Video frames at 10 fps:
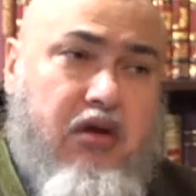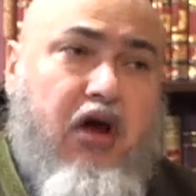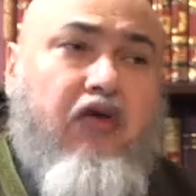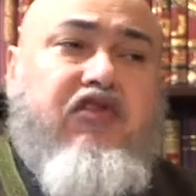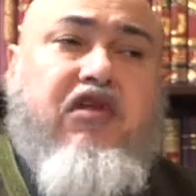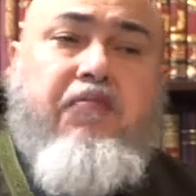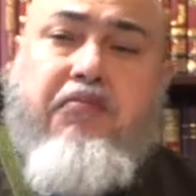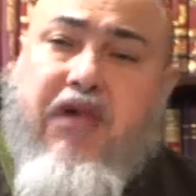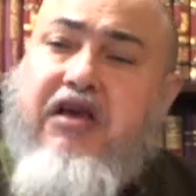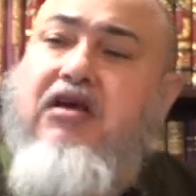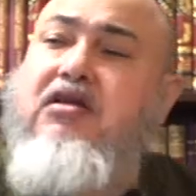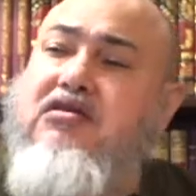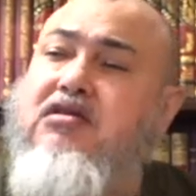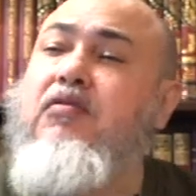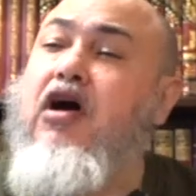of the
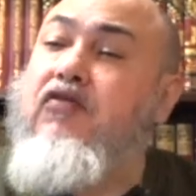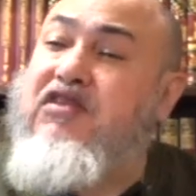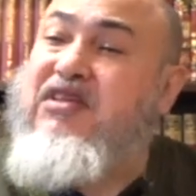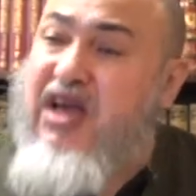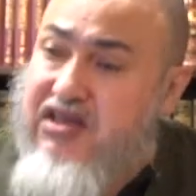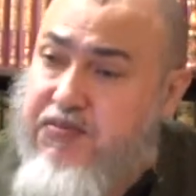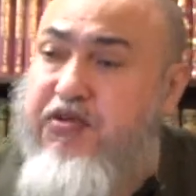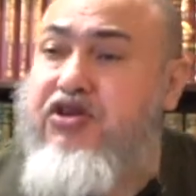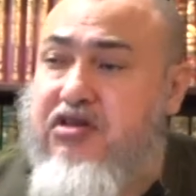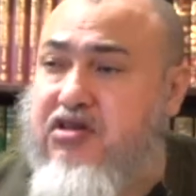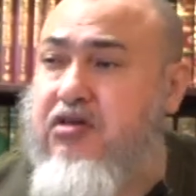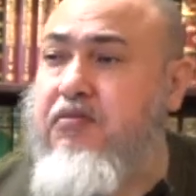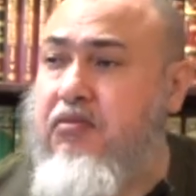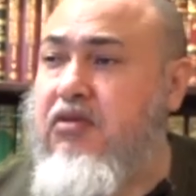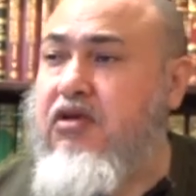mechanism of
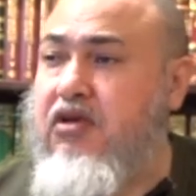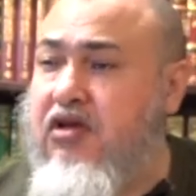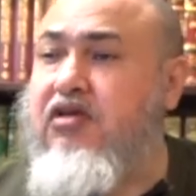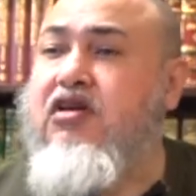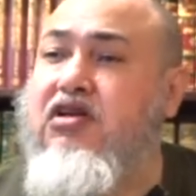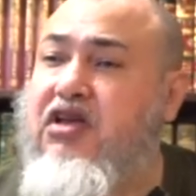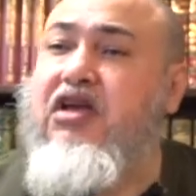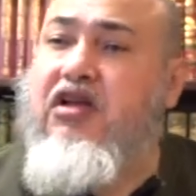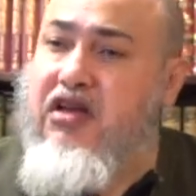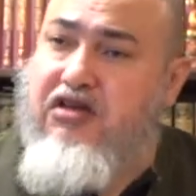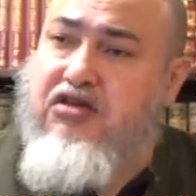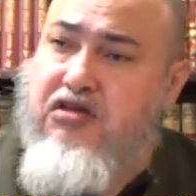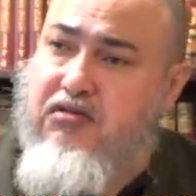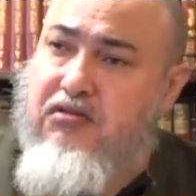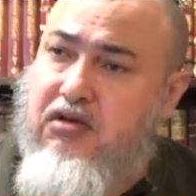despotism in their day and
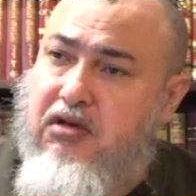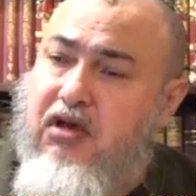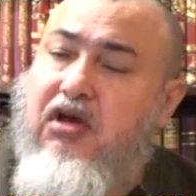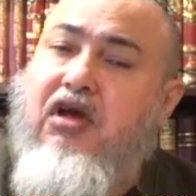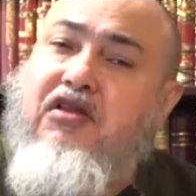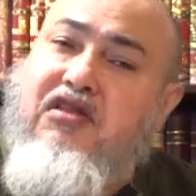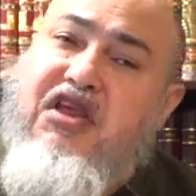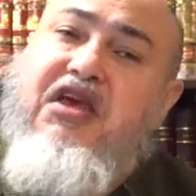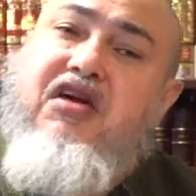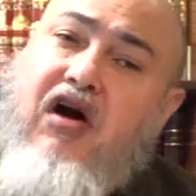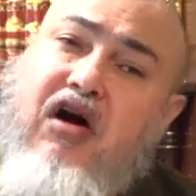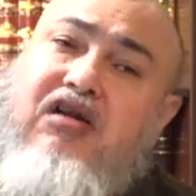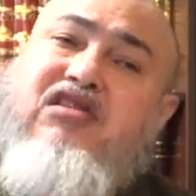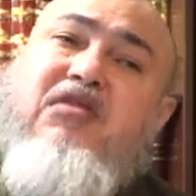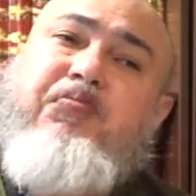age. They
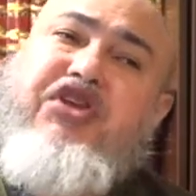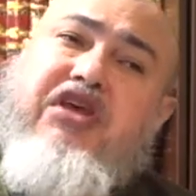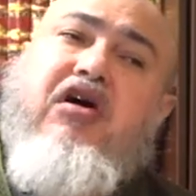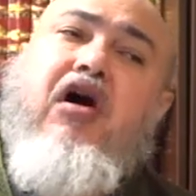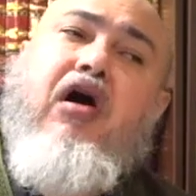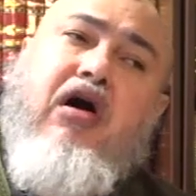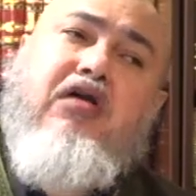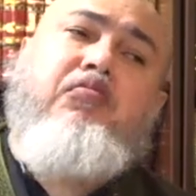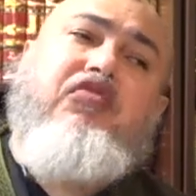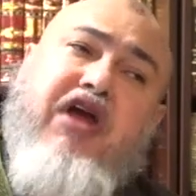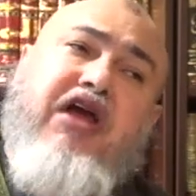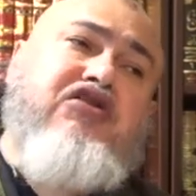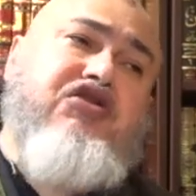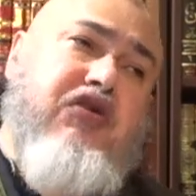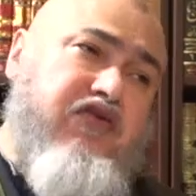are the PR
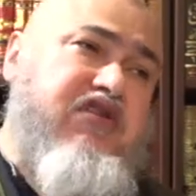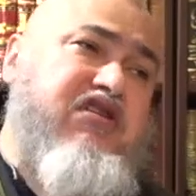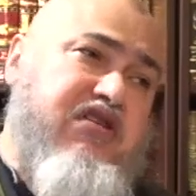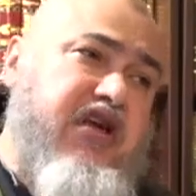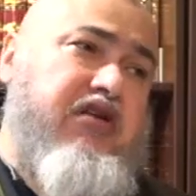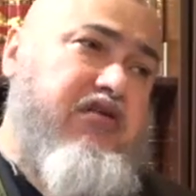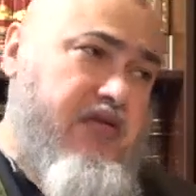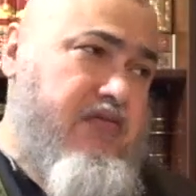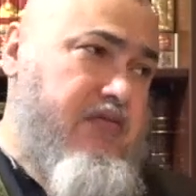branch of the state.